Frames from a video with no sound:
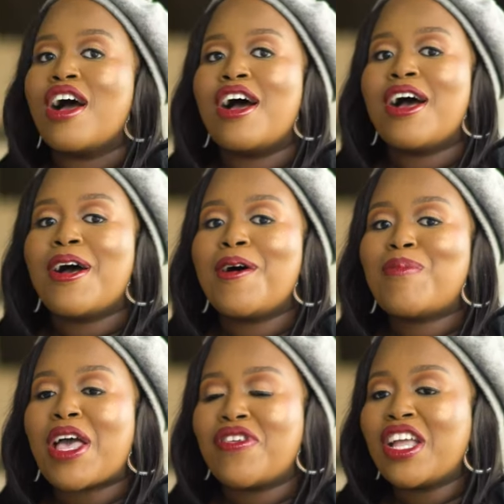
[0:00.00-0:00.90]

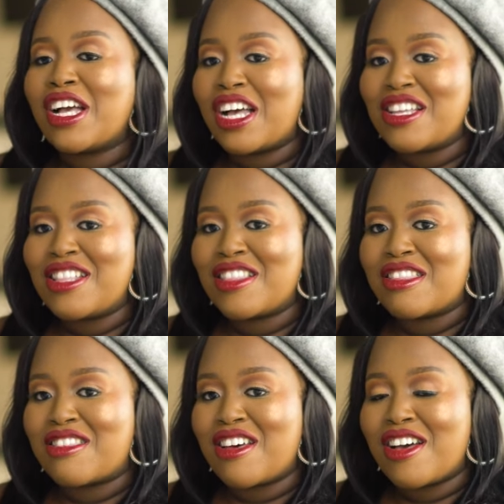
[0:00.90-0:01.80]
Um, I think
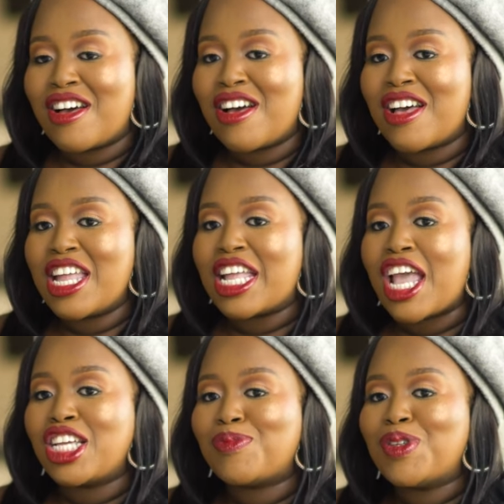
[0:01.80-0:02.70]
the
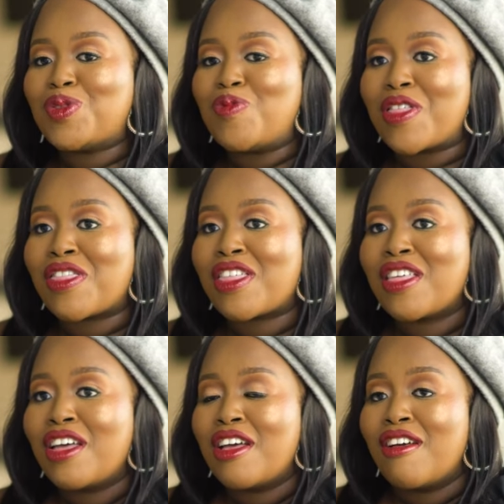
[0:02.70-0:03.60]
engagement with
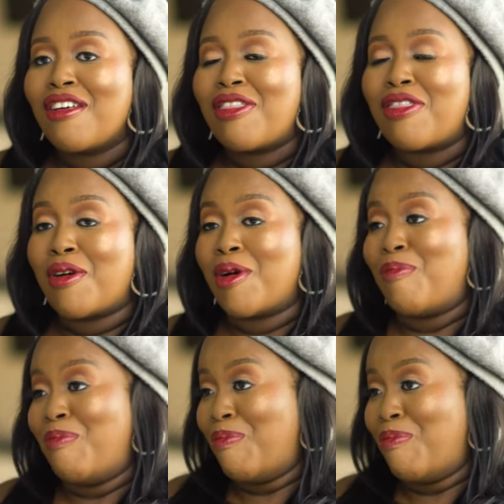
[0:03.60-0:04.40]
the